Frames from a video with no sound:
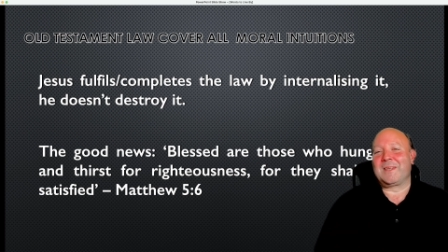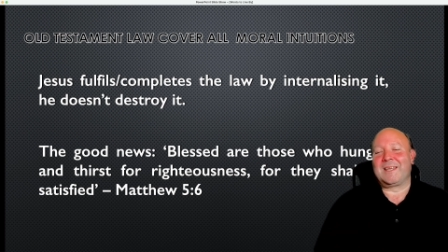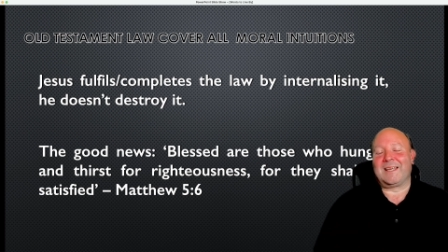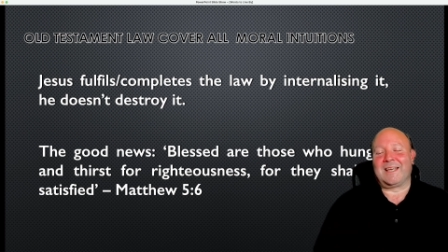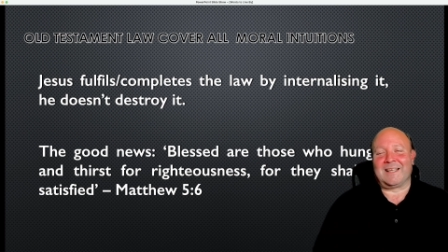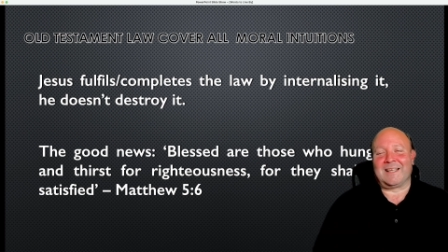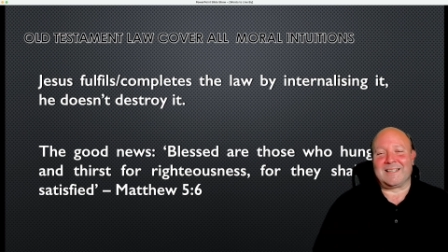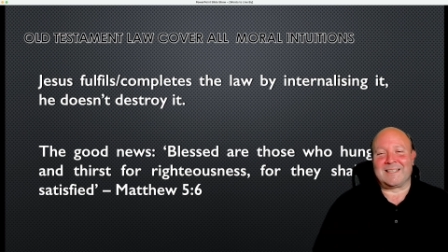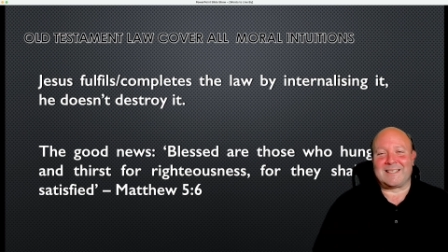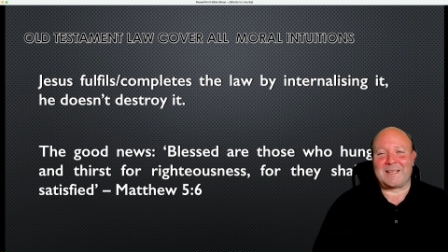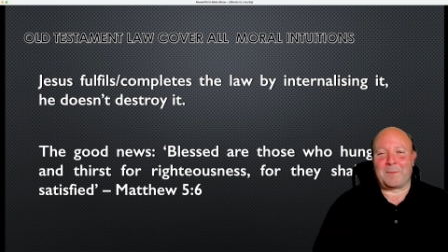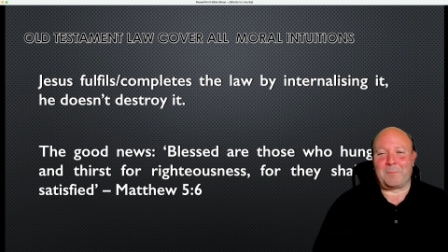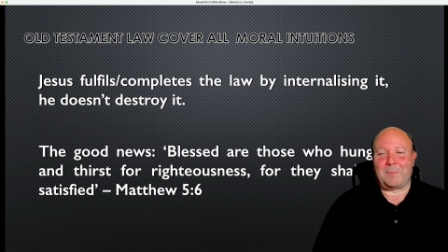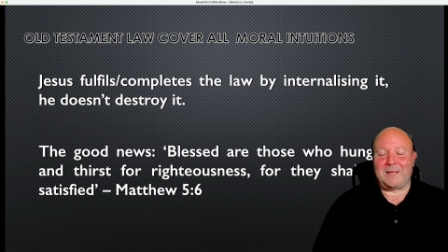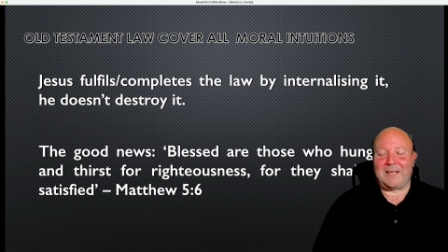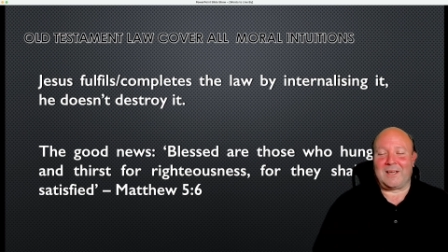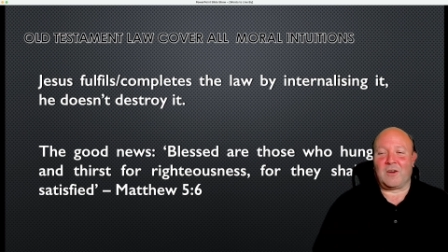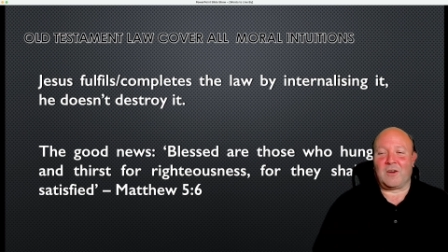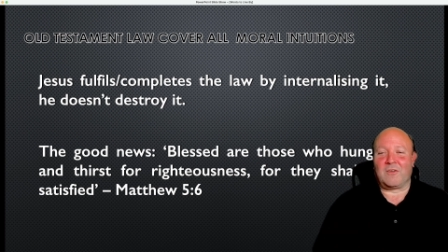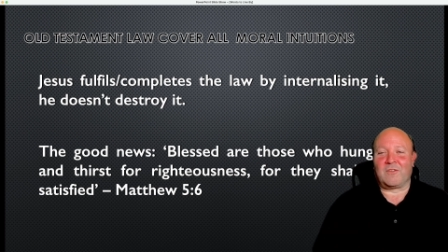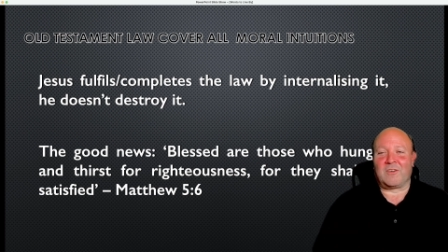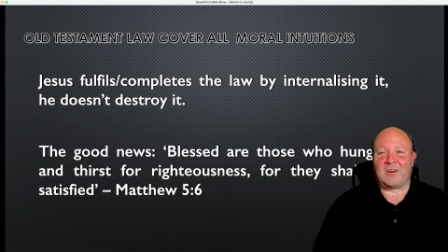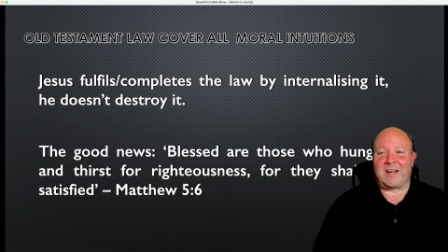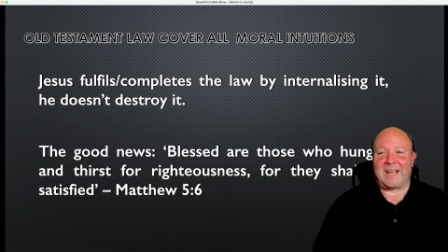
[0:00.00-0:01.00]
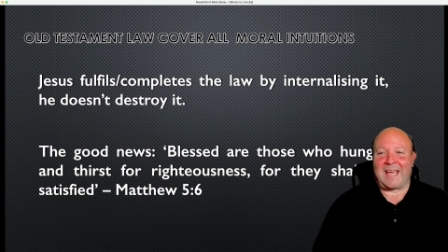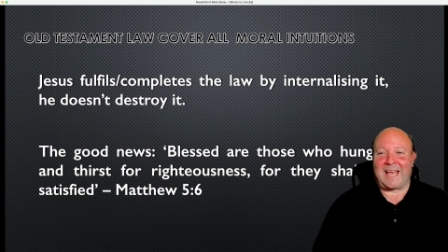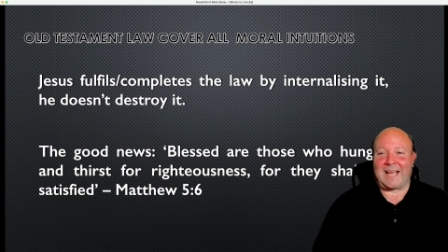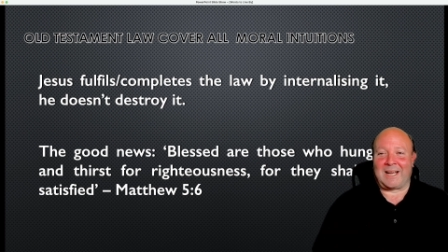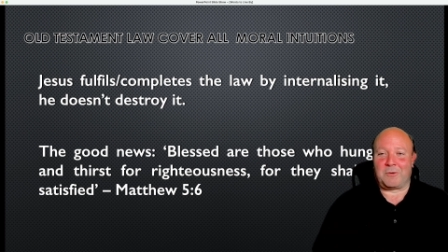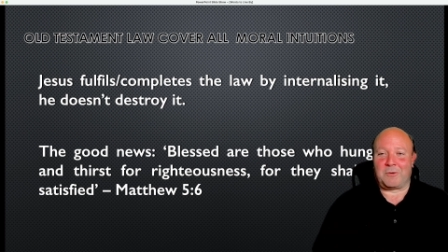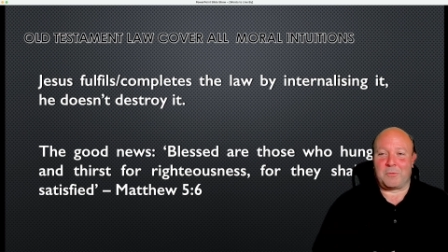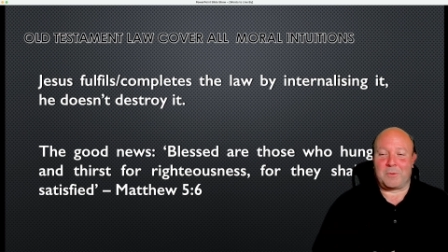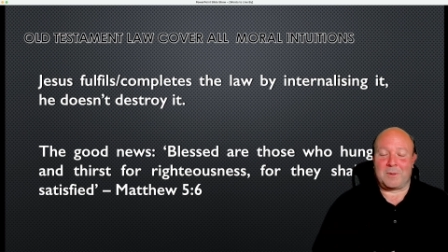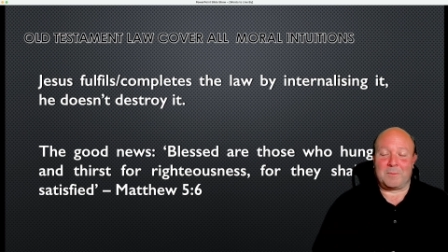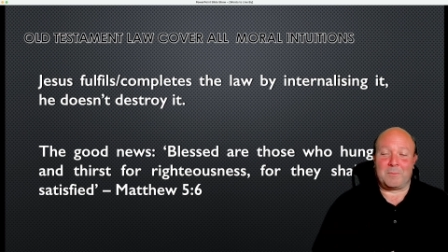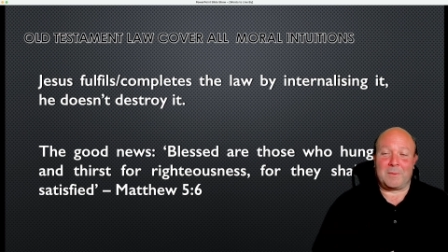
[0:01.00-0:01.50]
And somebody got very
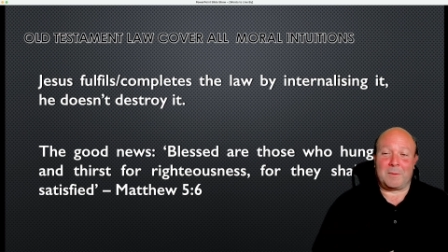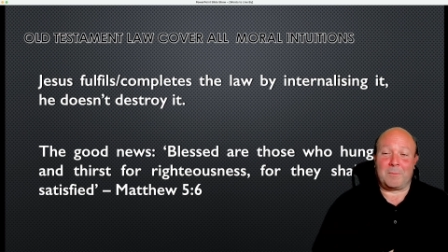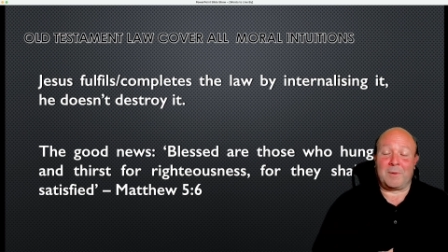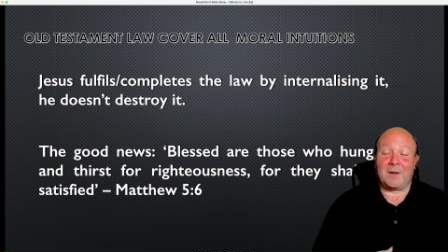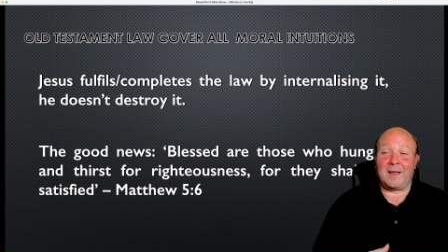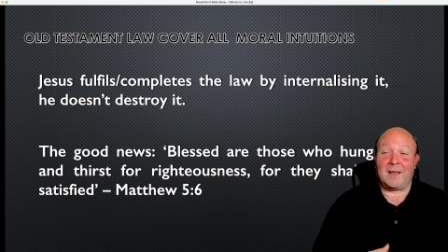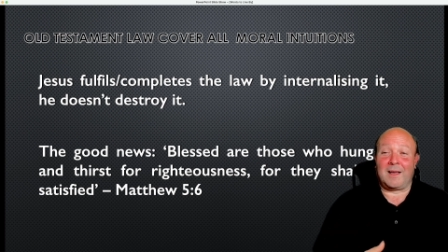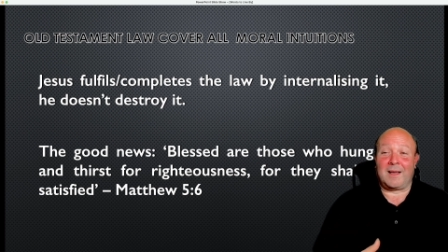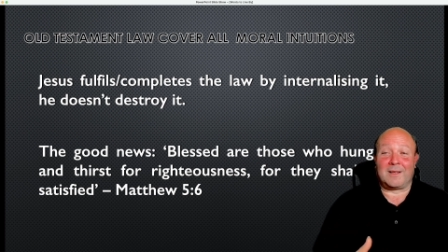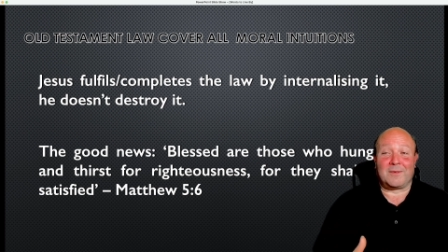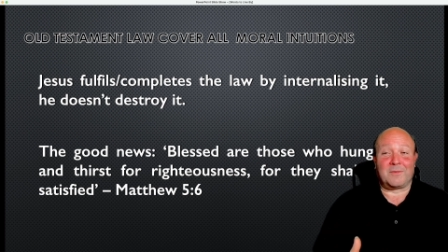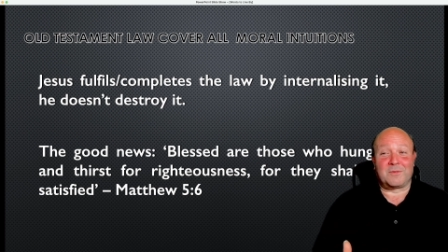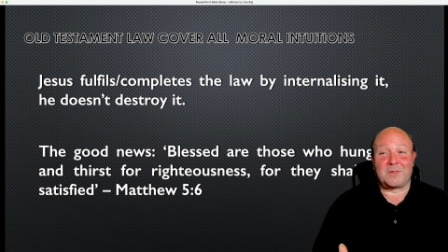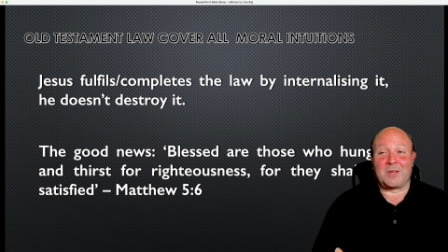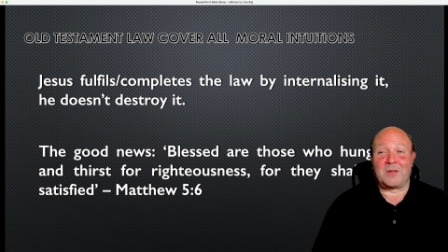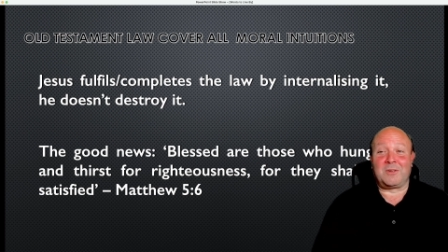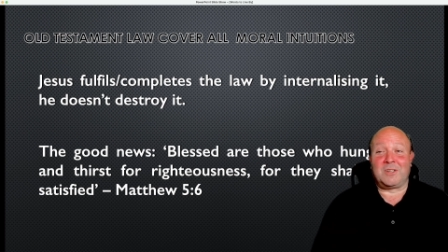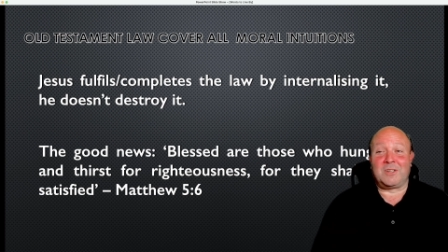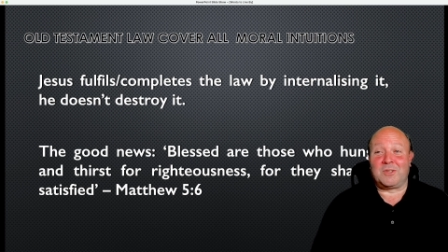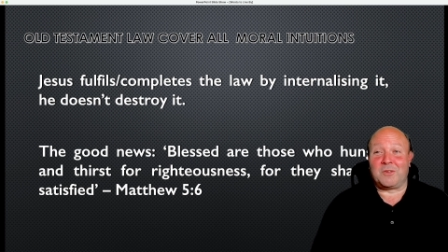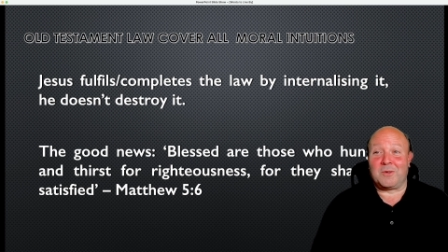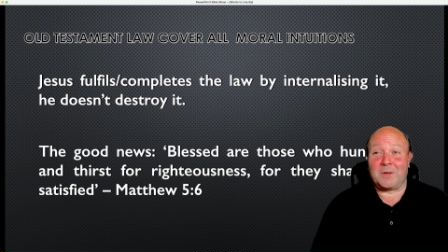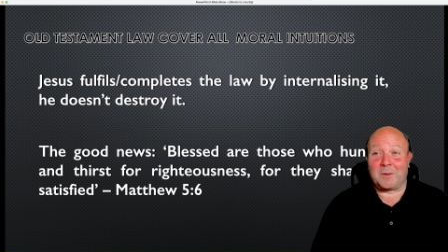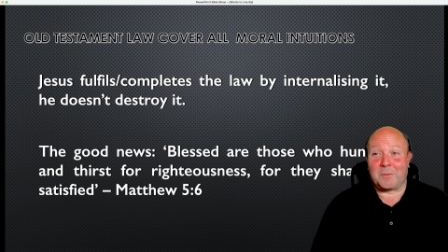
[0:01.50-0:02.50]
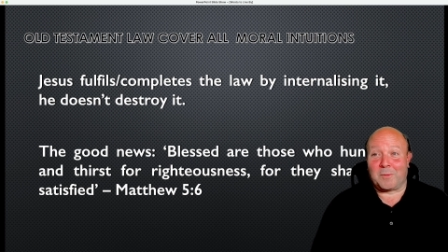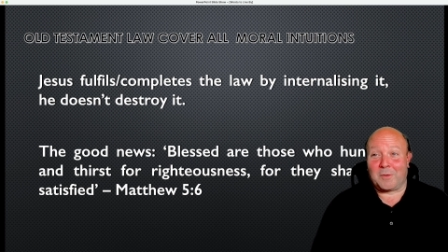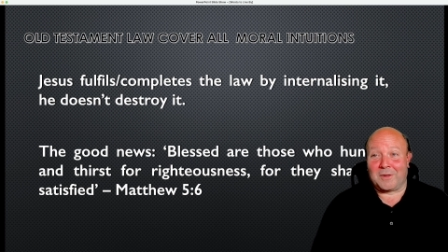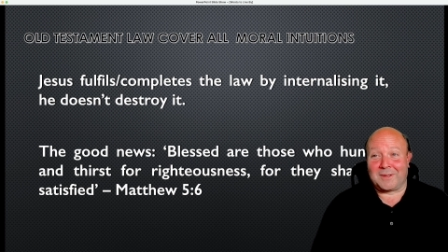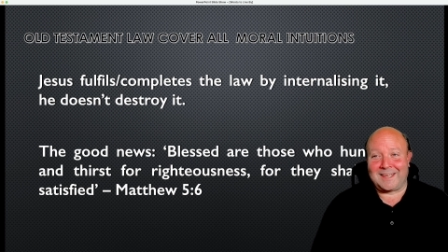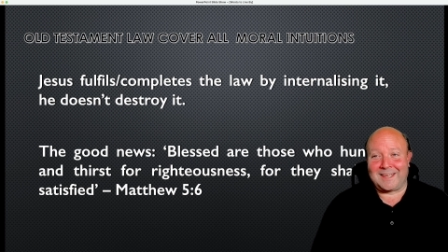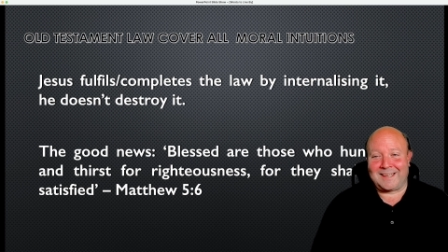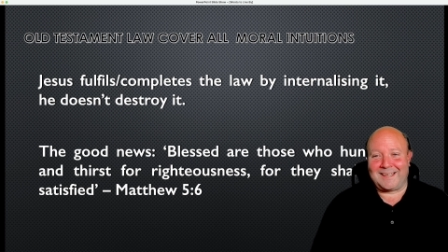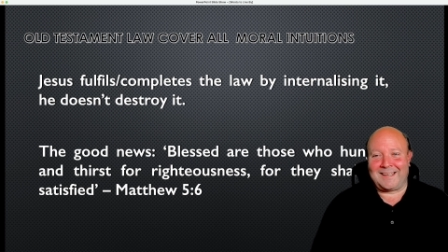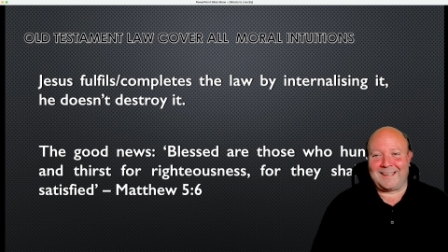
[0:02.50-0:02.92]
angry with me, but I was only doing what